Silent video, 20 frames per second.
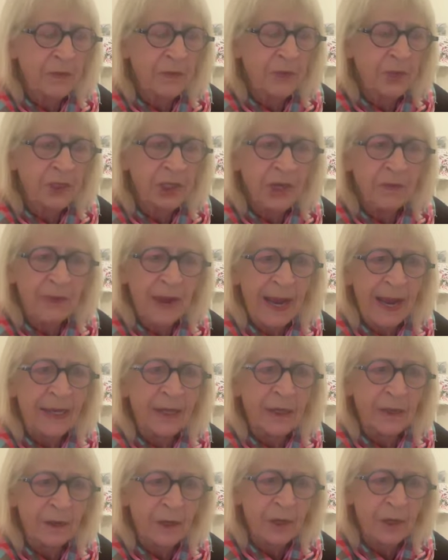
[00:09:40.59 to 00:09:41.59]
which she made
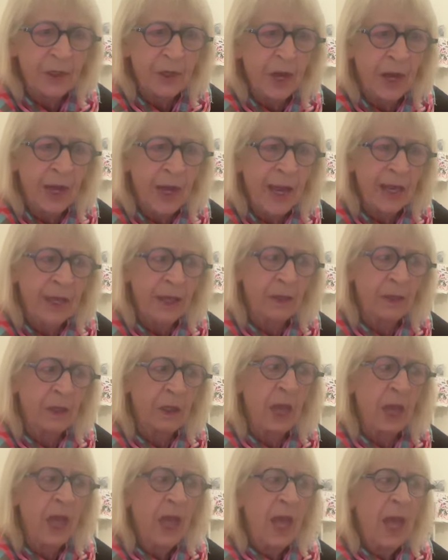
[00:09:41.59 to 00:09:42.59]
on the
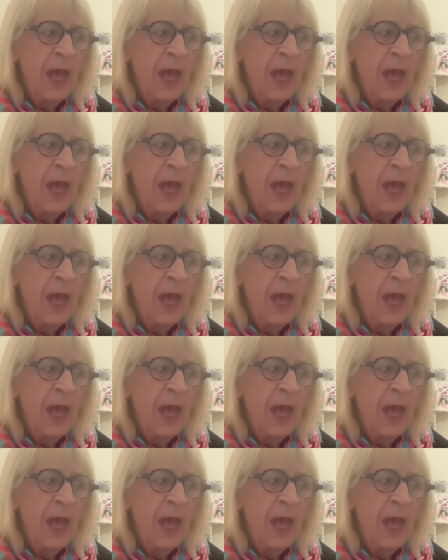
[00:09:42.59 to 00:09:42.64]
triangle.